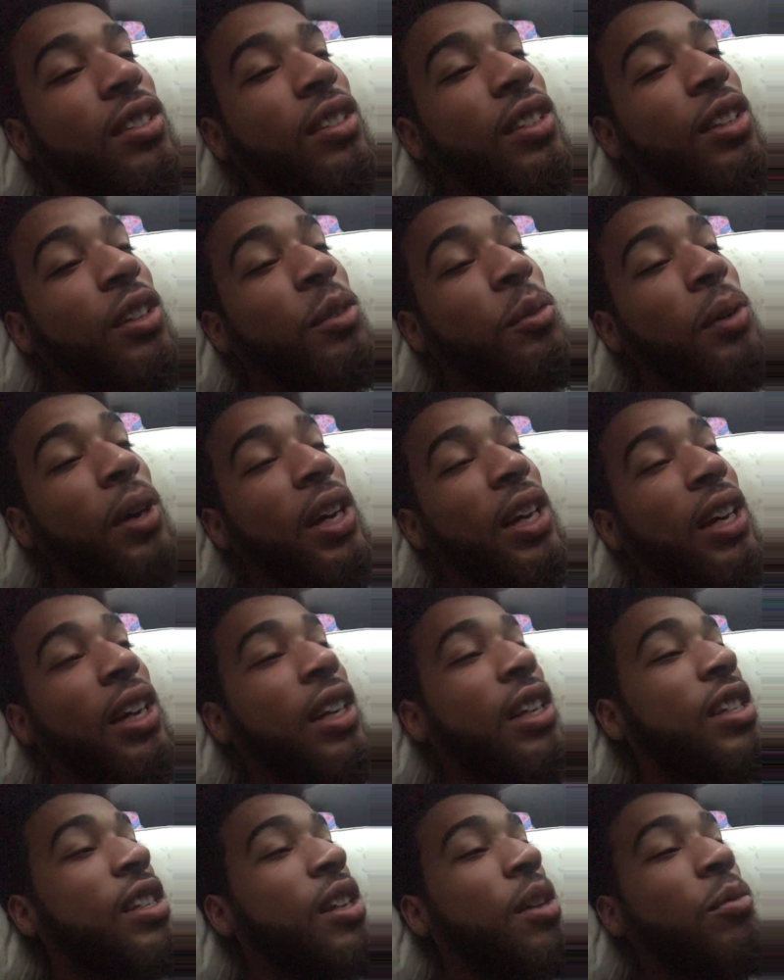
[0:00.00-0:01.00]
in a way, I
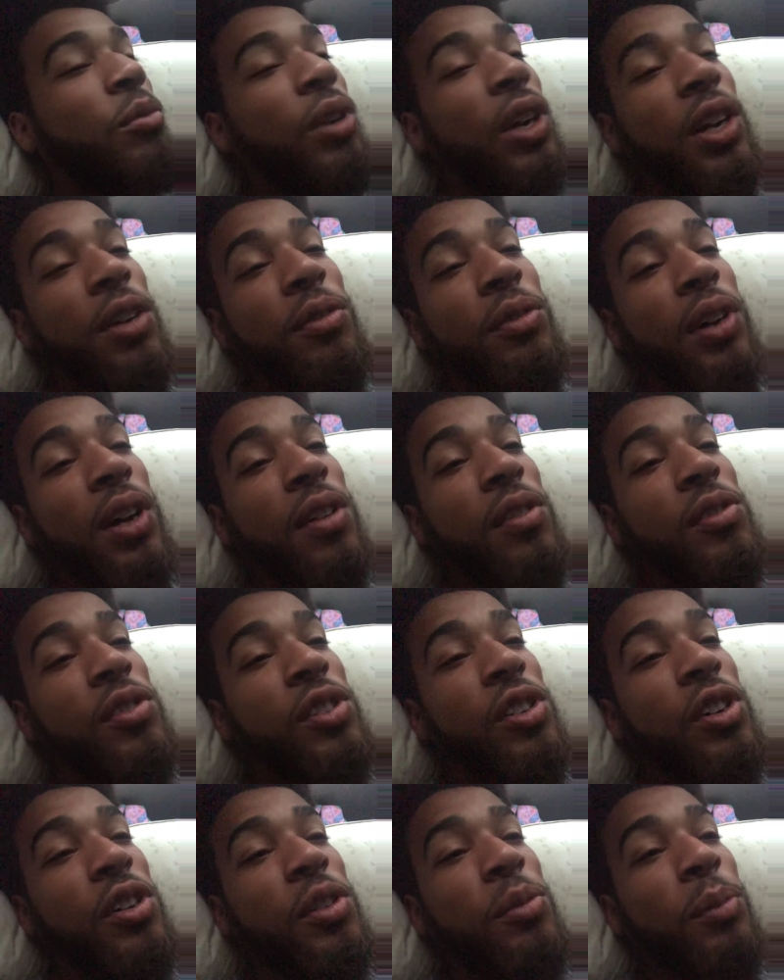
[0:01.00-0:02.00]
guess I'm grateful I've
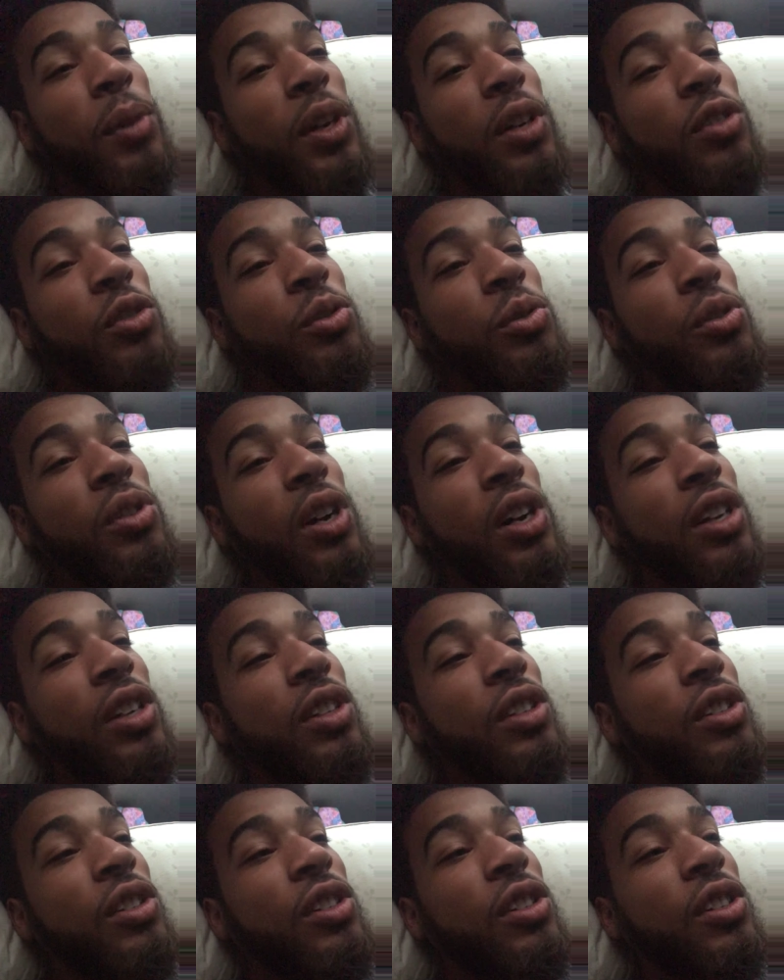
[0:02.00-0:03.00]
shown my true
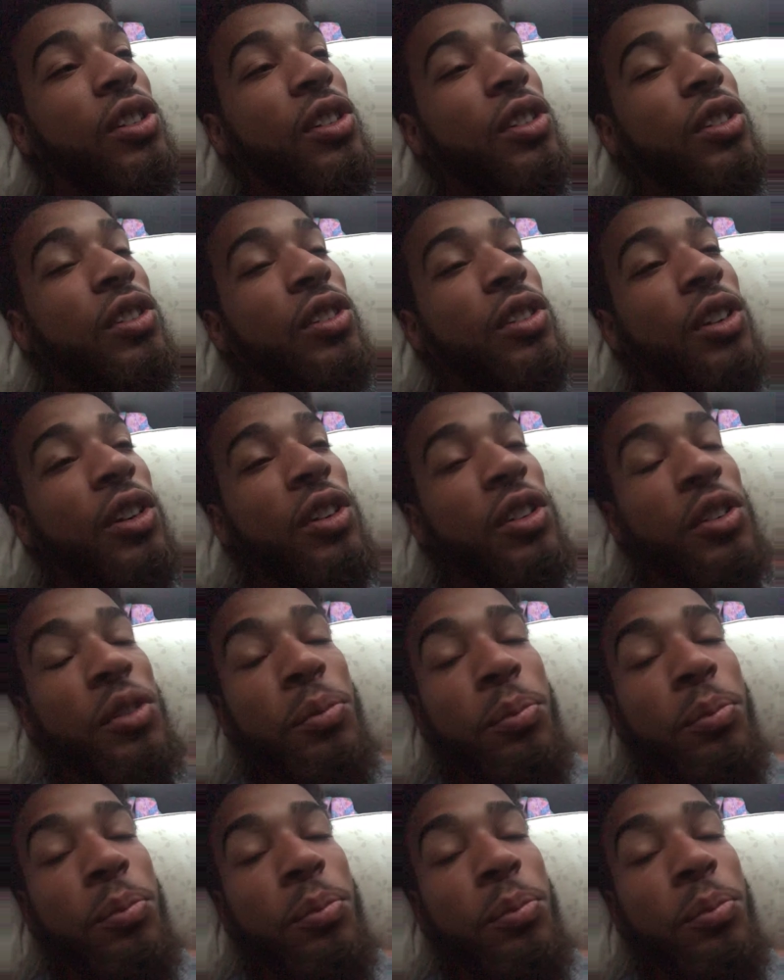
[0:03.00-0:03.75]
colors, you know,